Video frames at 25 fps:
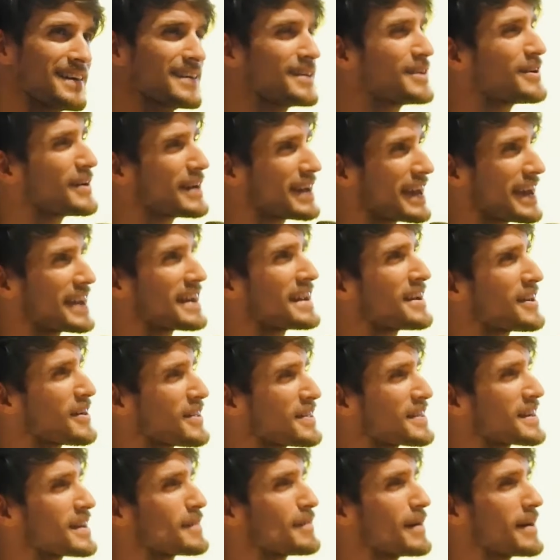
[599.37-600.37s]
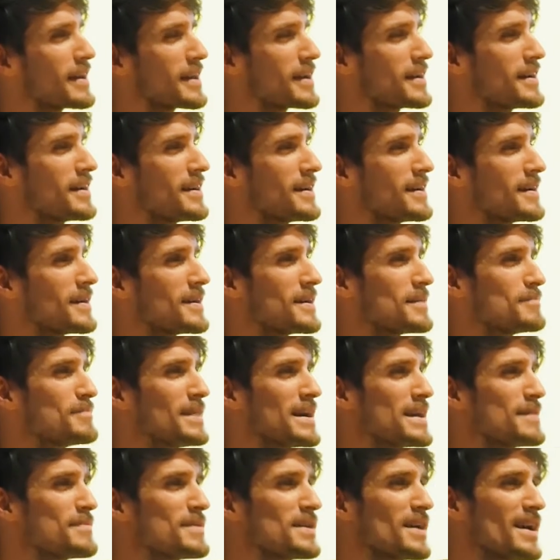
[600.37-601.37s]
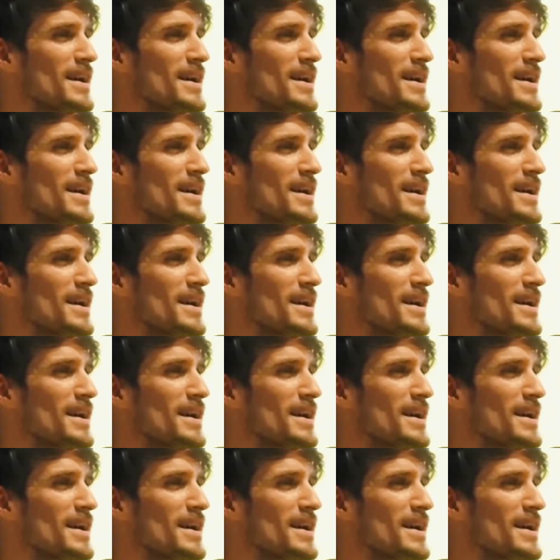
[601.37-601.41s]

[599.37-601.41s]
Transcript: okay, now that I think about it, maybe I